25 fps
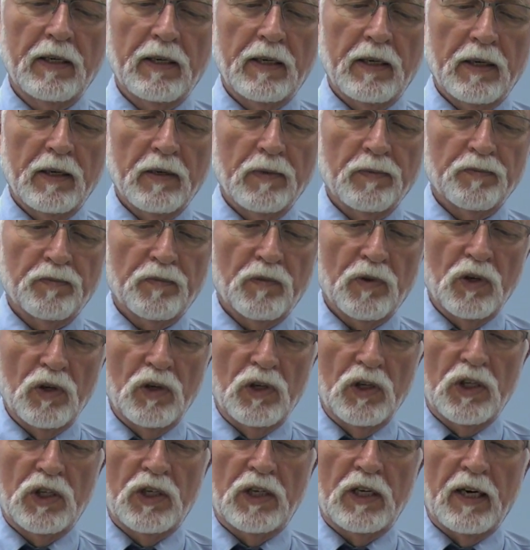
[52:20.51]
Um, you
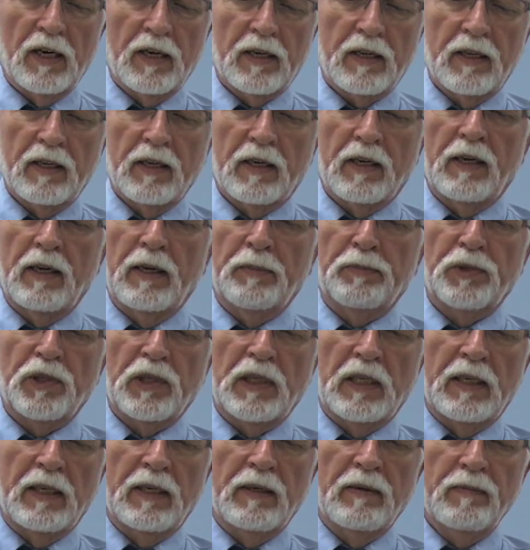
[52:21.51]
just tuck the clips
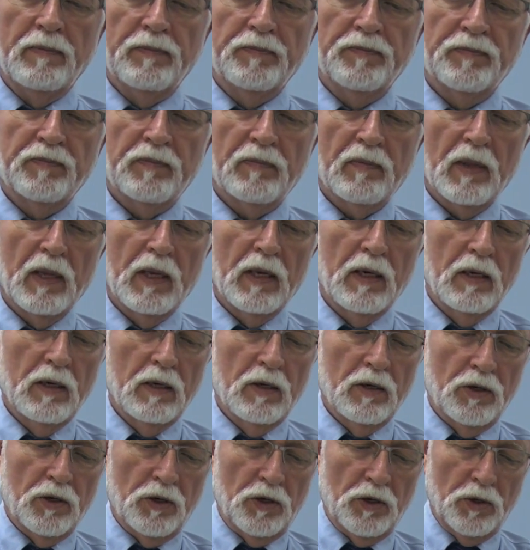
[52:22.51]
in,
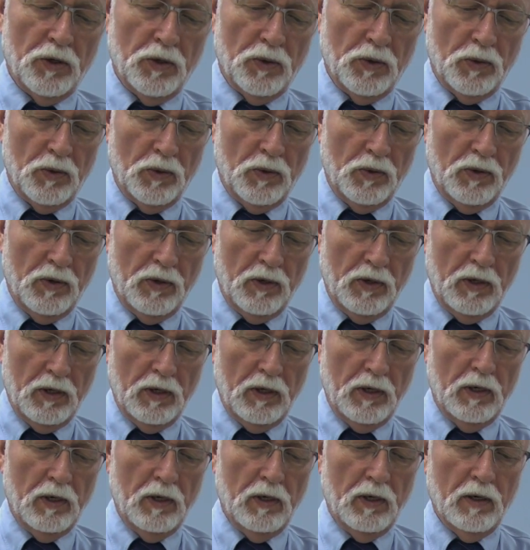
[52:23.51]
you
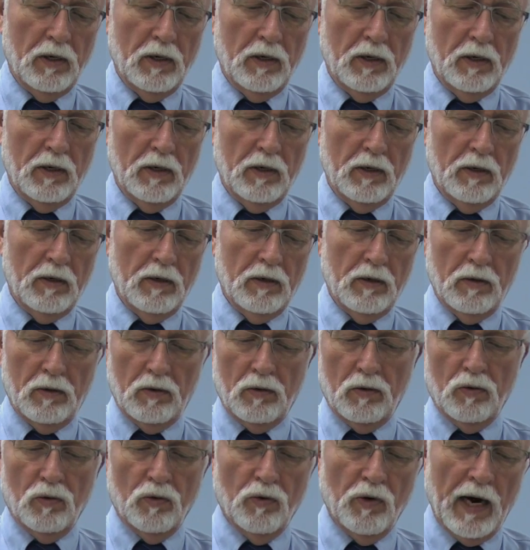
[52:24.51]

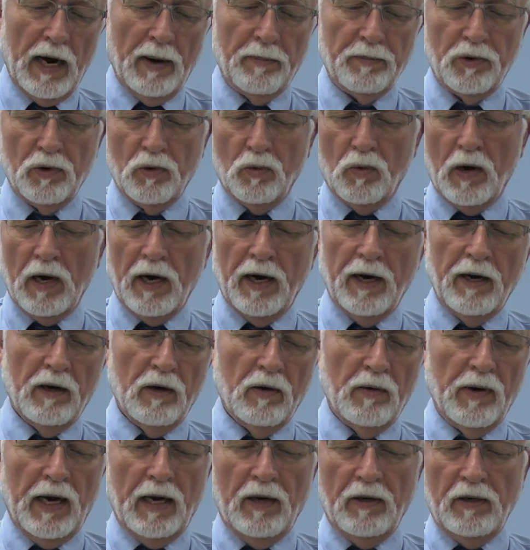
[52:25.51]
wrap the
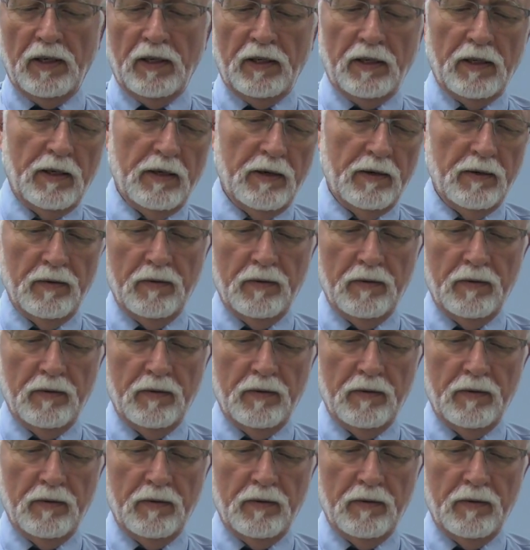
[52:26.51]
wire around it,